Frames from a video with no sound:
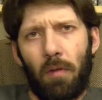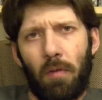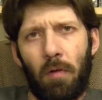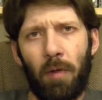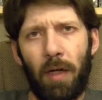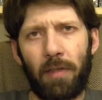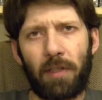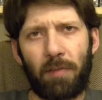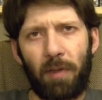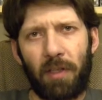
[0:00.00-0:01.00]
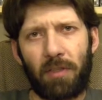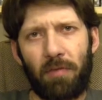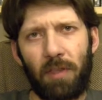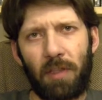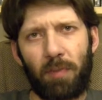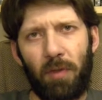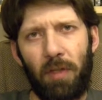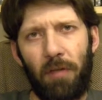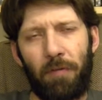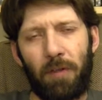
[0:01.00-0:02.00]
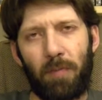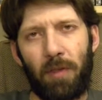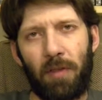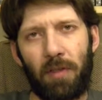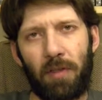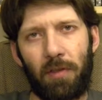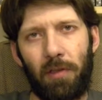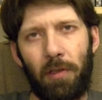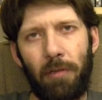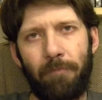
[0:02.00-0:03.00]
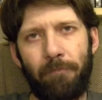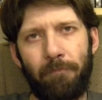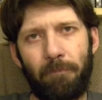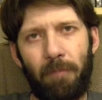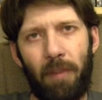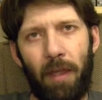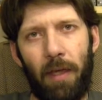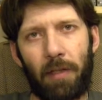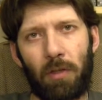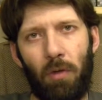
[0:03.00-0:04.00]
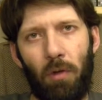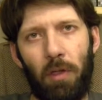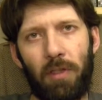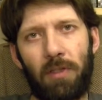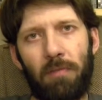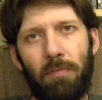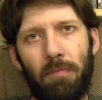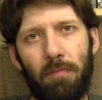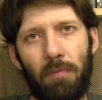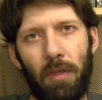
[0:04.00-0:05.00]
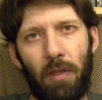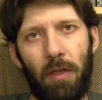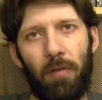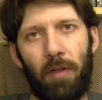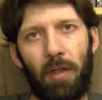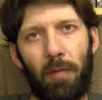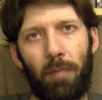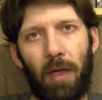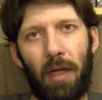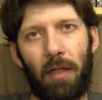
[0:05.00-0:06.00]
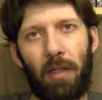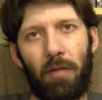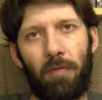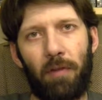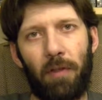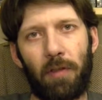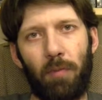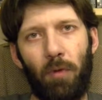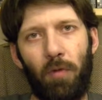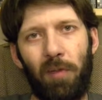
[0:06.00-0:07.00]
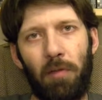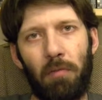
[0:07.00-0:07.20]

Well, my suspension of disbelief has been destroyed. Thanks, horse. I'll never get it back again for this movie.